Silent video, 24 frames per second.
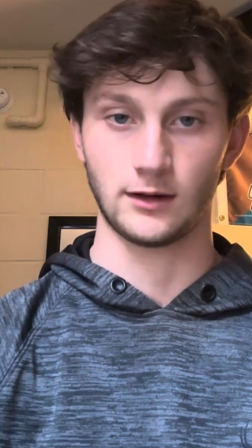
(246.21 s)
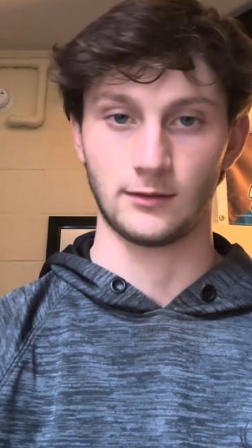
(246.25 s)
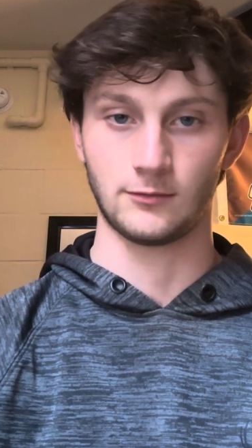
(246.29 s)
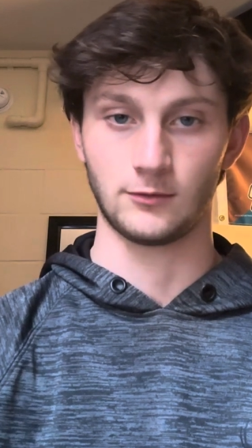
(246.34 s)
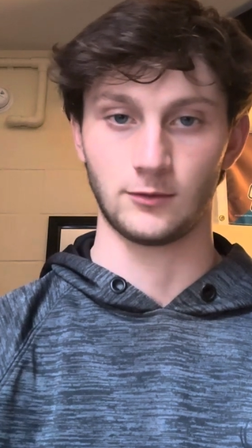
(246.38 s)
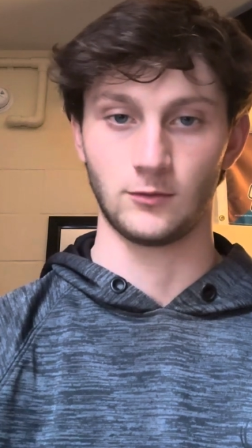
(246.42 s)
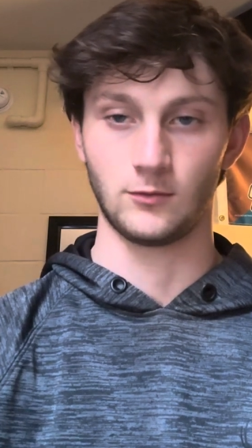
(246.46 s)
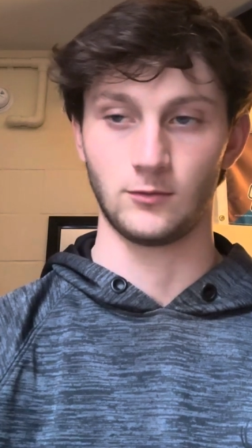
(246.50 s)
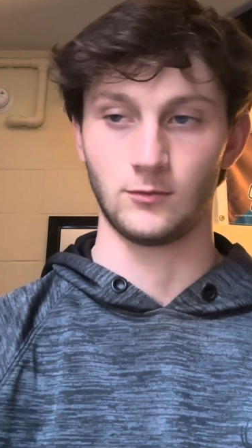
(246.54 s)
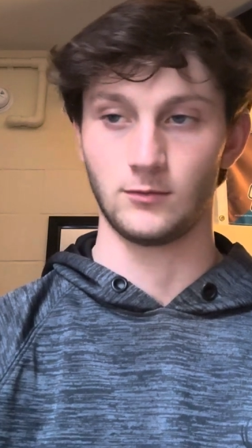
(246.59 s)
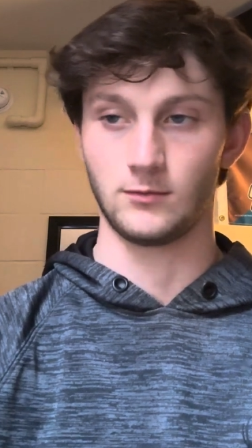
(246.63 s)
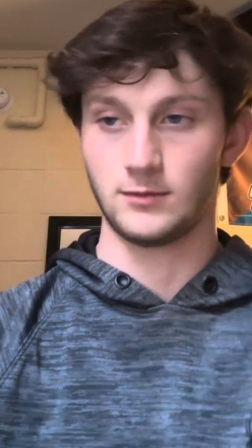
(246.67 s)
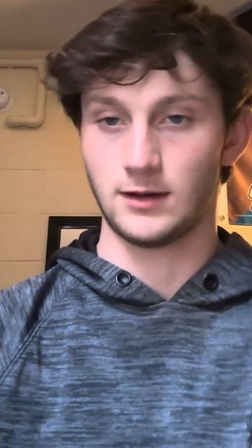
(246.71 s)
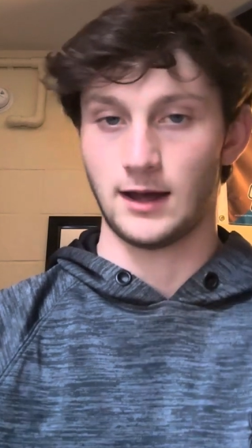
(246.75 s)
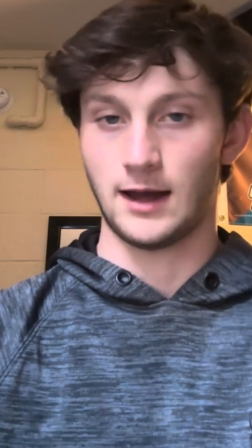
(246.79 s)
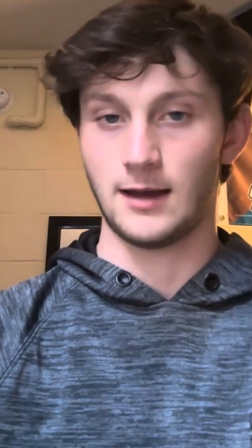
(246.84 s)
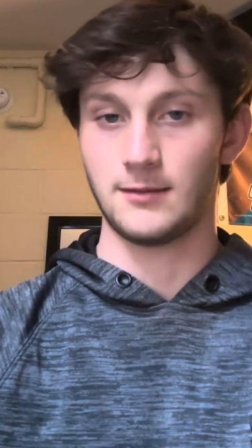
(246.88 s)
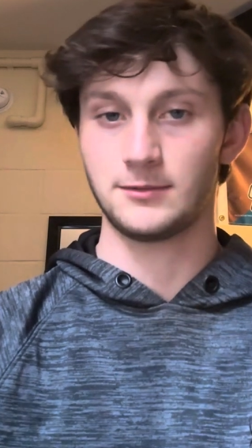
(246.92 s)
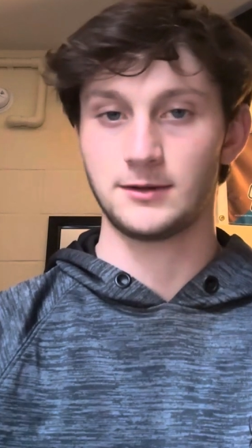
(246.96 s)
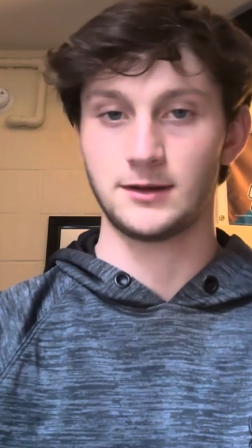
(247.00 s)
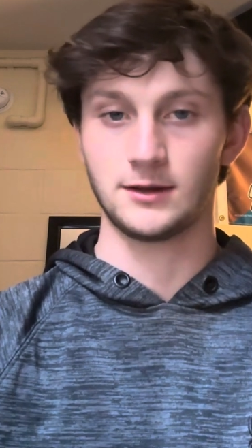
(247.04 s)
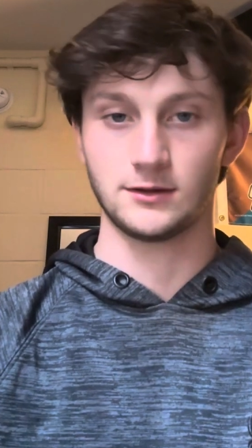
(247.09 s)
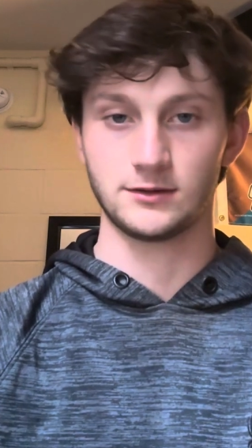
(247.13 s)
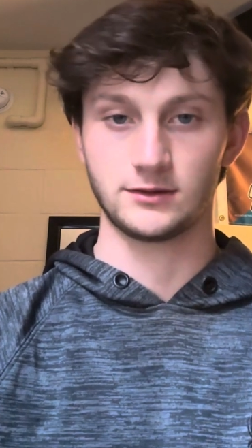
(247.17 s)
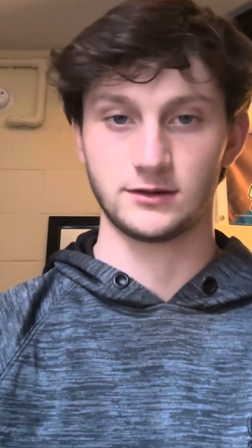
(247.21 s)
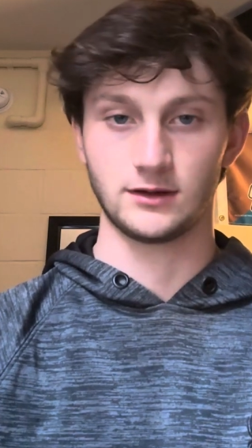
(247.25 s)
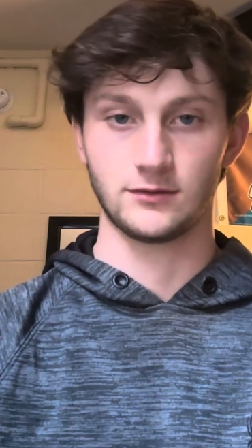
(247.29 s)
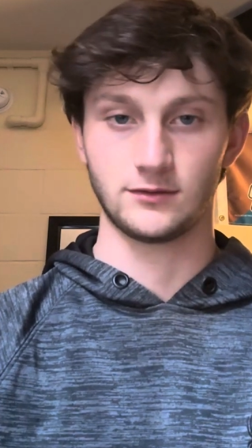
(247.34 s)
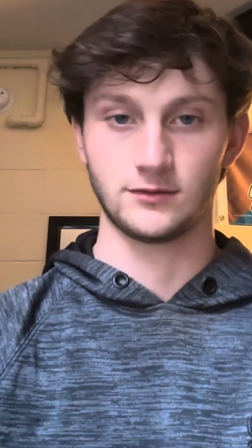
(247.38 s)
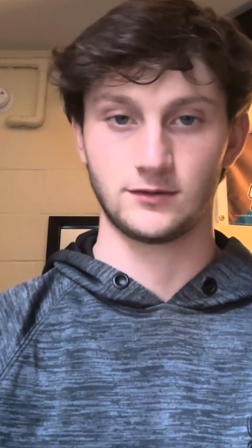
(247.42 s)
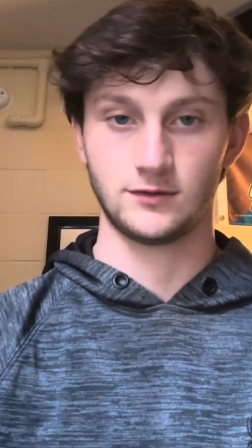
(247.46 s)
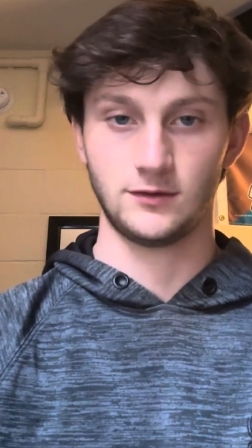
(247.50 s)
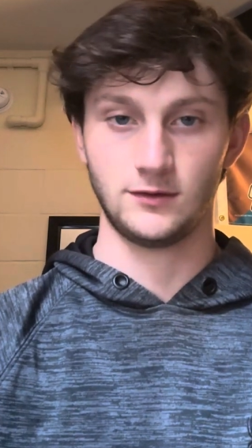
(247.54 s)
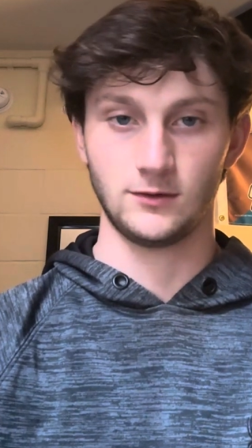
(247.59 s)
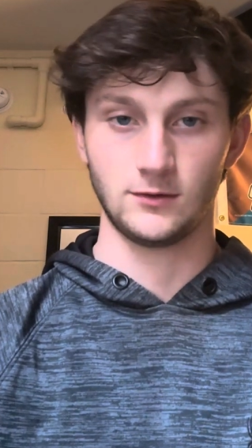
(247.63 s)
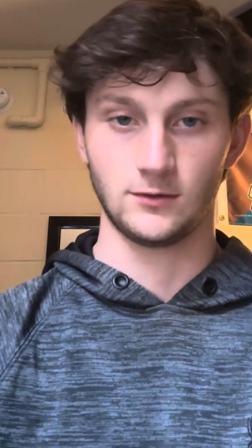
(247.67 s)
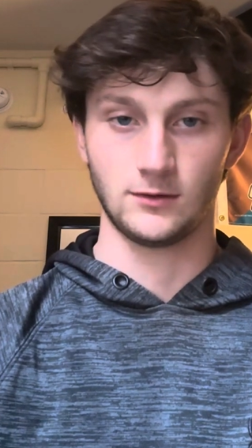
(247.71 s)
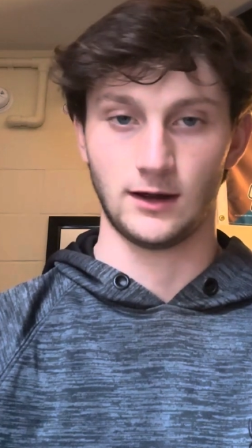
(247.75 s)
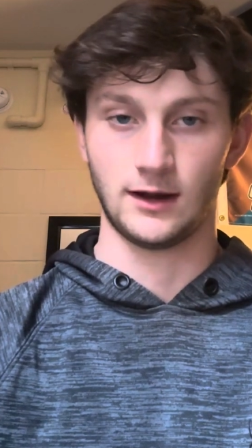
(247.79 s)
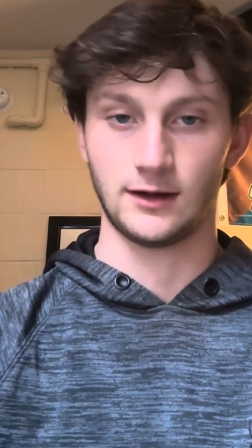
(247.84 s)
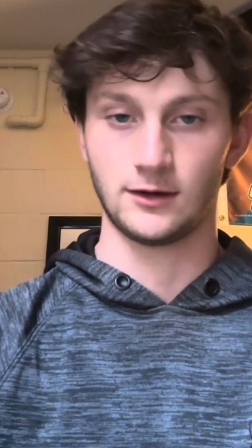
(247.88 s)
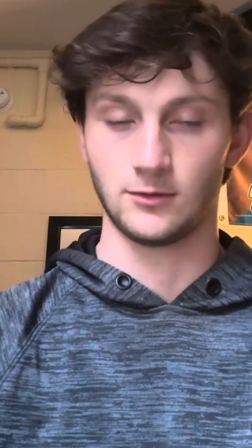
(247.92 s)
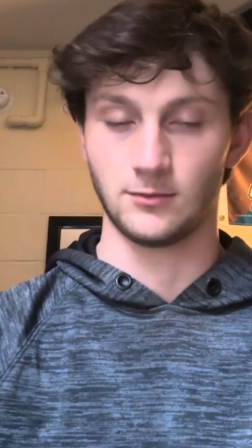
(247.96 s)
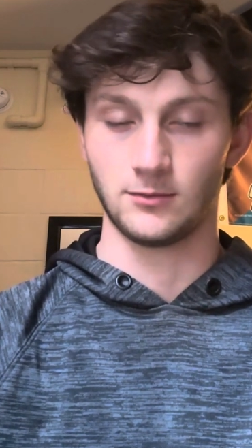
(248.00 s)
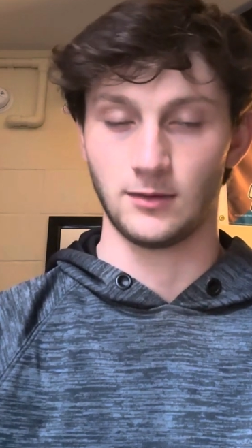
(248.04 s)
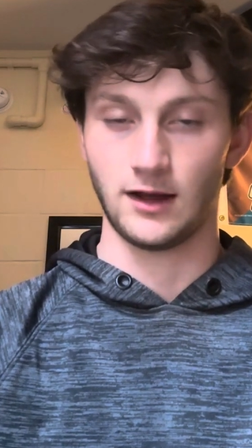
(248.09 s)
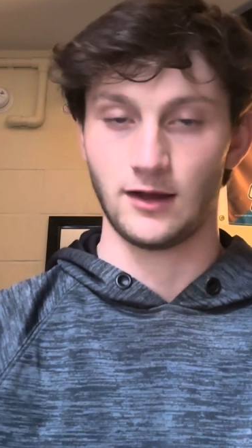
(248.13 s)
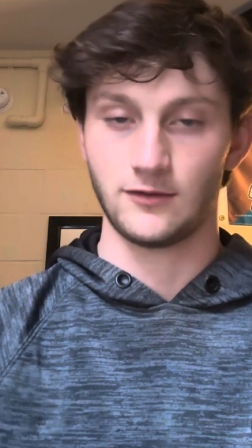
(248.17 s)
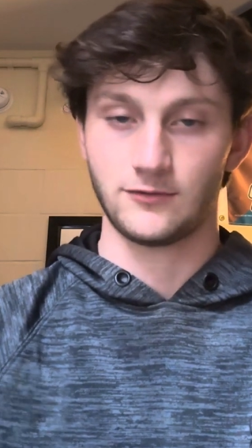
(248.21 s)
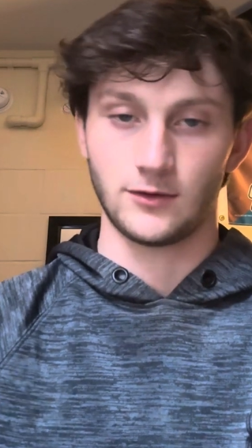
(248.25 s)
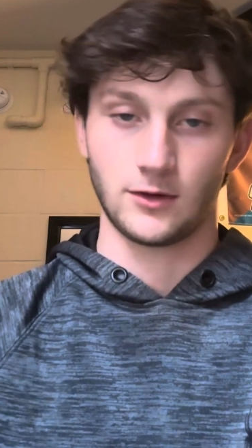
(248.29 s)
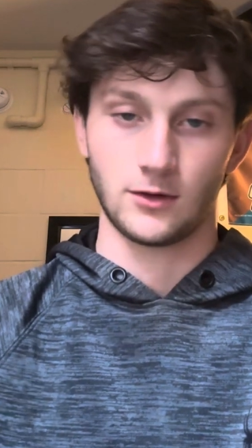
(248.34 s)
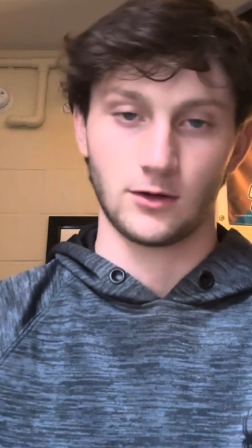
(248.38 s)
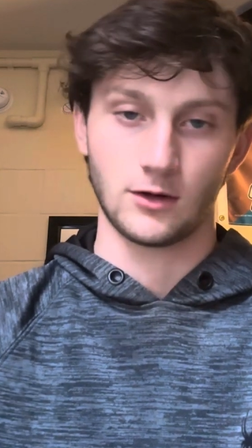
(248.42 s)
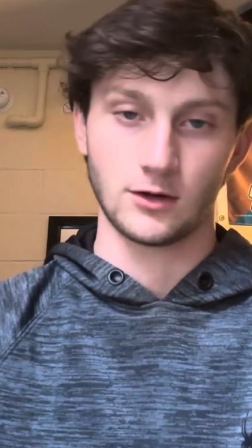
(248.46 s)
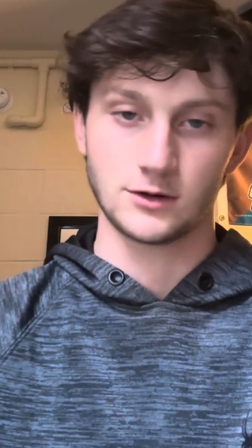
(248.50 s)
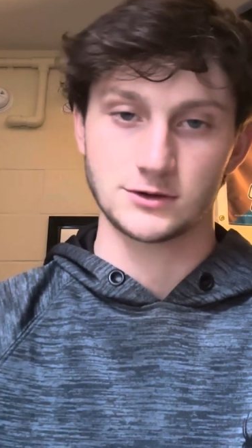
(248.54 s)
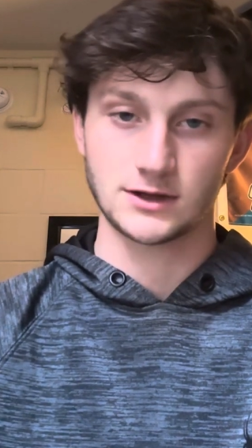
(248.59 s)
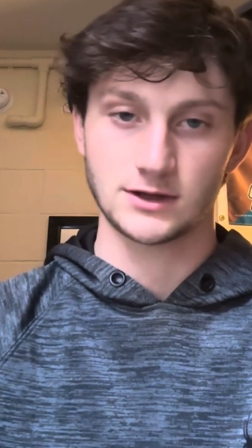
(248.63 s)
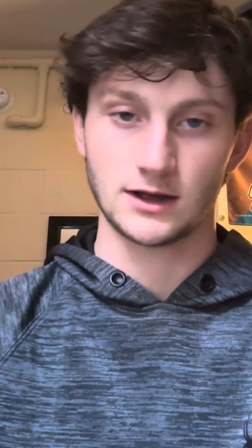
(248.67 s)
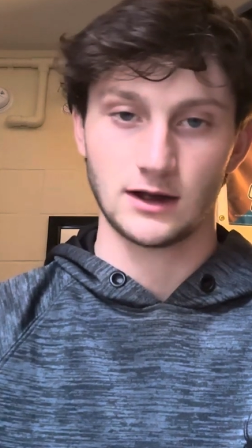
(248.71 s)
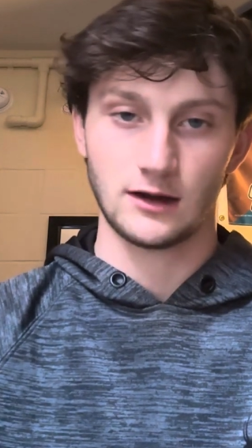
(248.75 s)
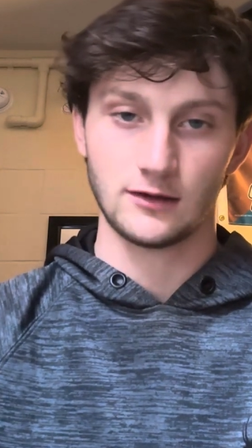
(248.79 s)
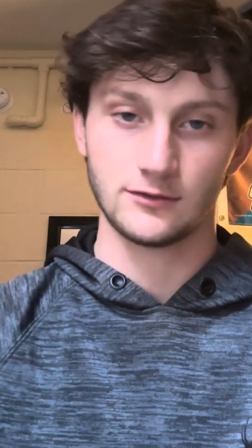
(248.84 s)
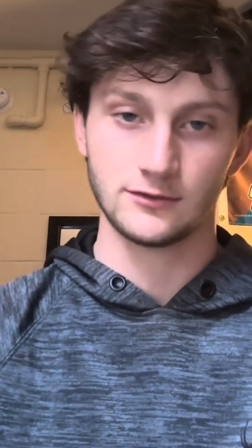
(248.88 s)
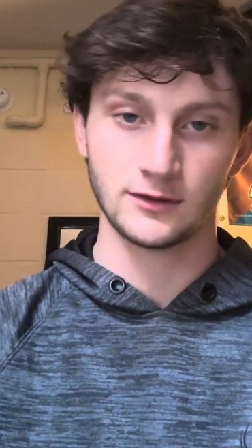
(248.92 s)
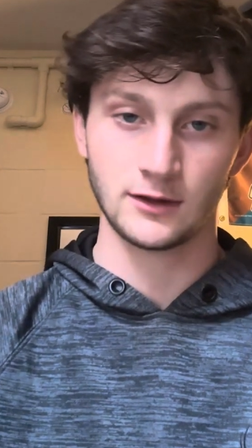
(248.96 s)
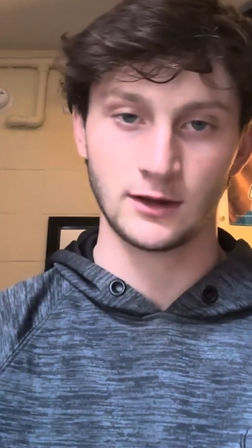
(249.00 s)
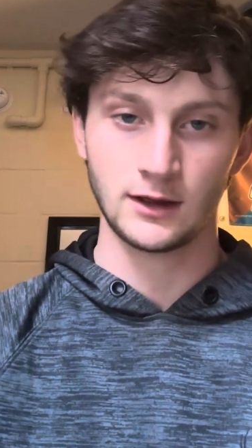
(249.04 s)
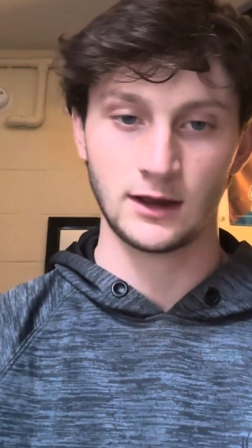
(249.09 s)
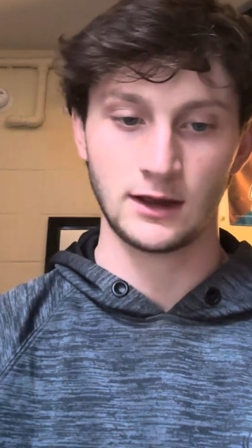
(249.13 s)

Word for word: I mean, I'm guilty of it too. I know my phone goes off.